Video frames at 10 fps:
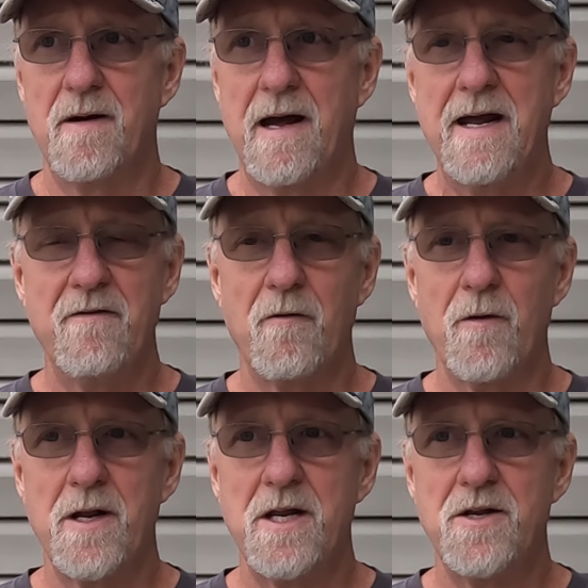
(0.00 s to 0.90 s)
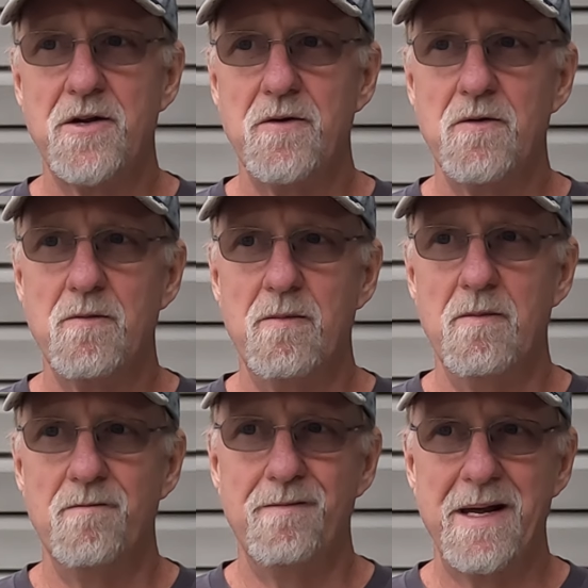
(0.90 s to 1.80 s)
haven't run into
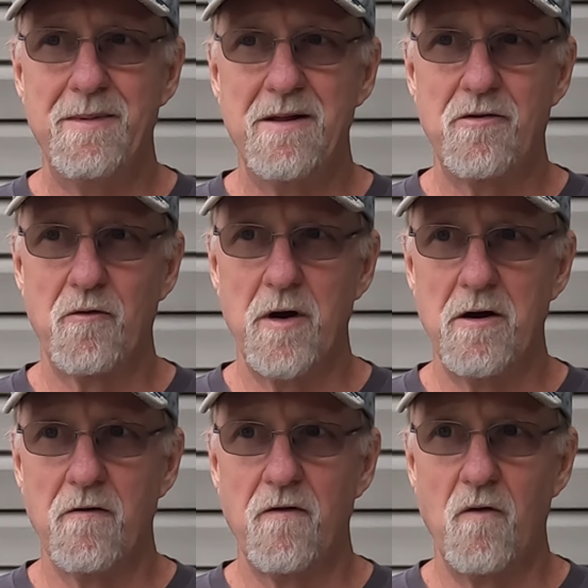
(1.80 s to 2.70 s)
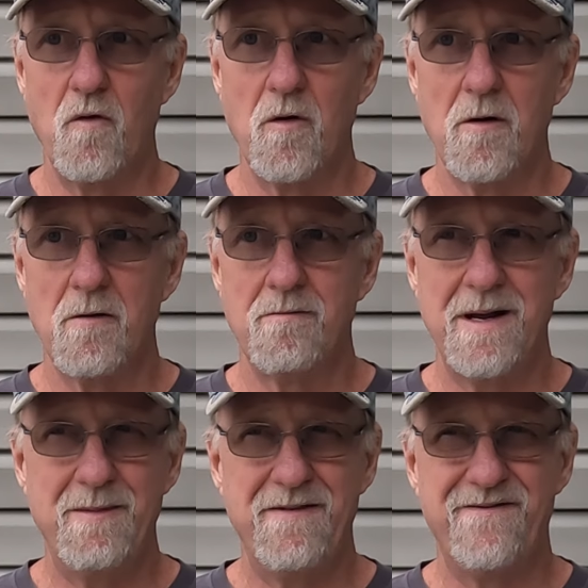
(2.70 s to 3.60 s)
maybe 3 or 4,
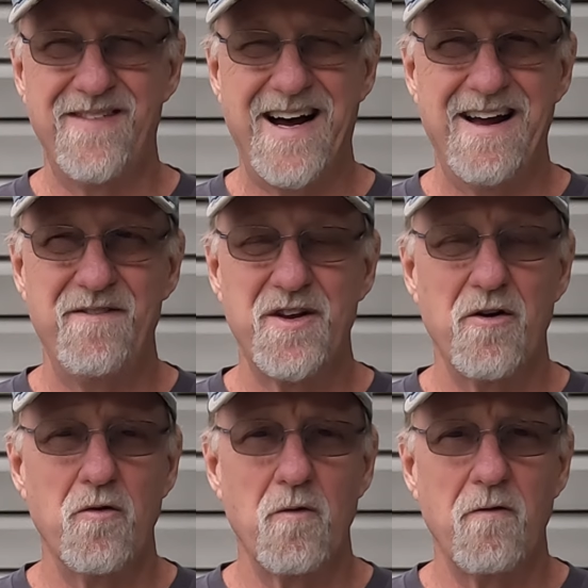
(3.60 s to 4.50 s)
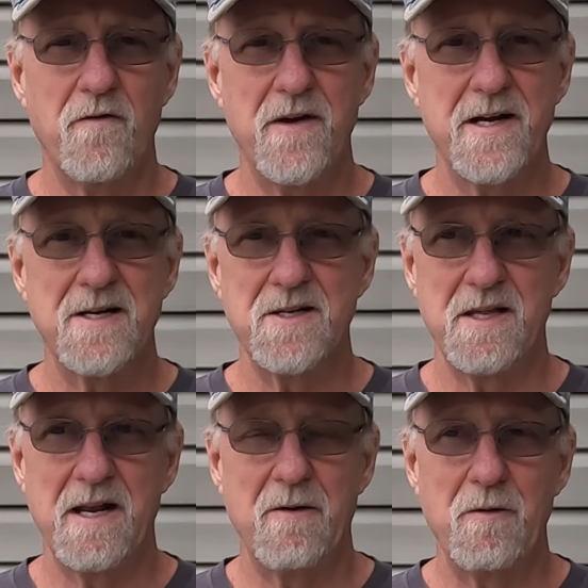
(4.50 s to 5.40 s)
maybe 5 total figs
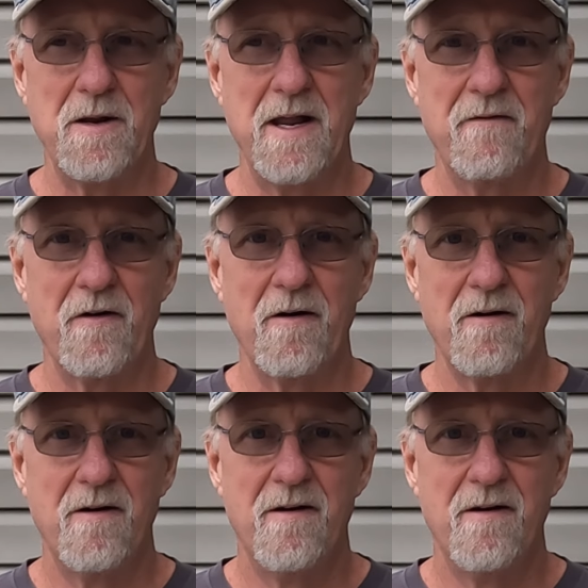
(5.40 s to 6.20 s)
that I would never